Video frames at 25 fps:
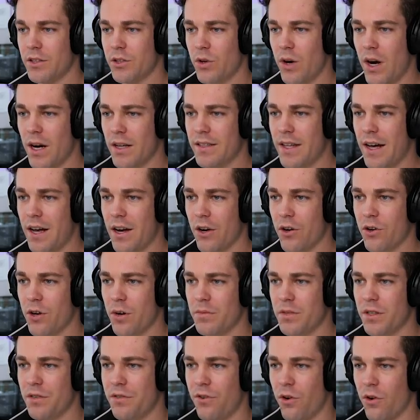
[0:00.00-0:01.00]
track down a
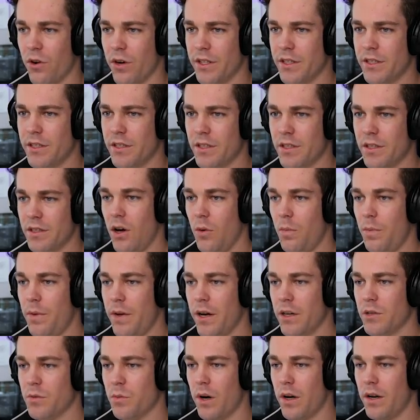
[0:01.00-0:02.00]
crimson forest. Oh,
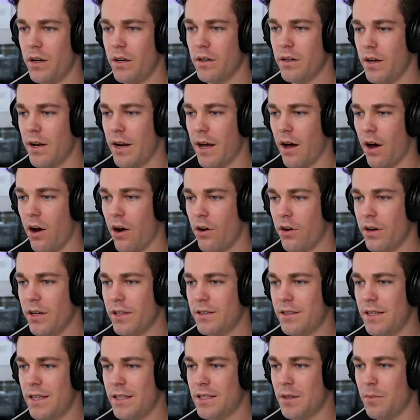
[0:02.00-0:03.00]
here's one. And I already
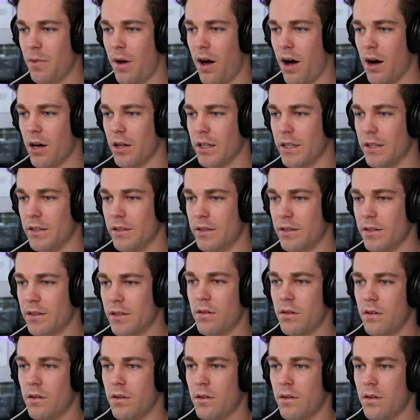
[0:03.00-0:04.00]
see some
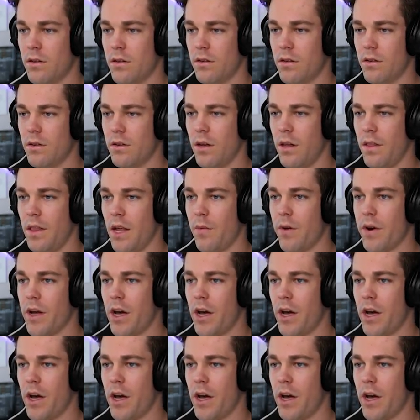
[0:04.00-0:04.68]
hoglins. And there we